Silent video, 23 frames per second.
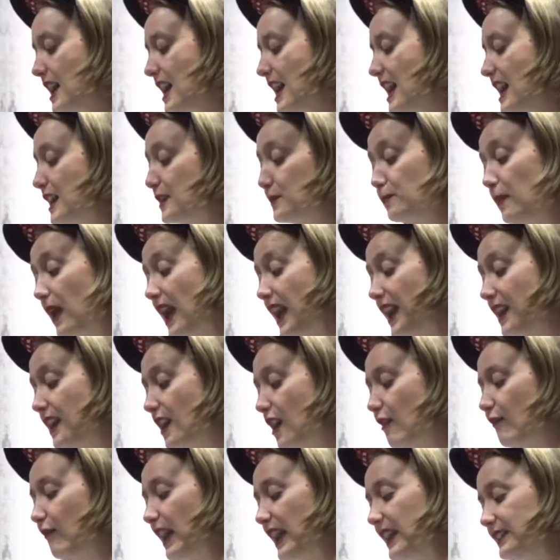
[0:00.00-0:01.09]
In May
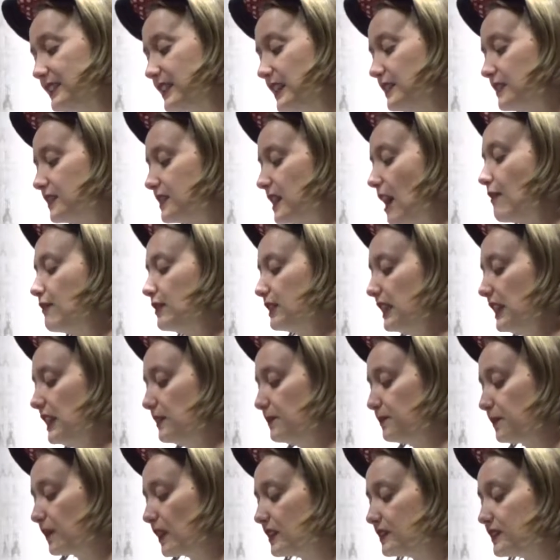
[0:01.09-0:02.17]
of
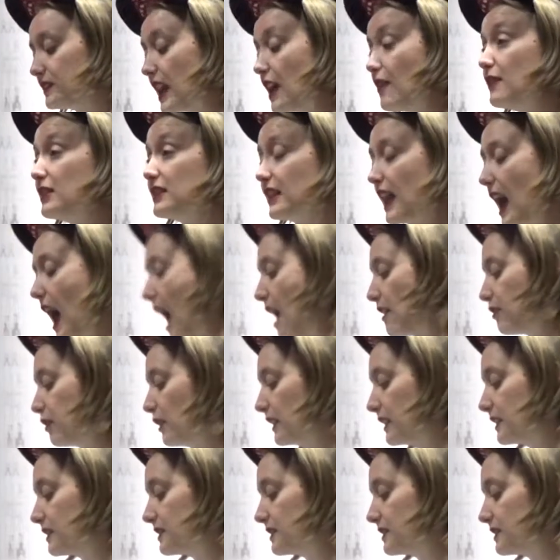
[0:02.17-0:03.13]
1870, 7 Catholic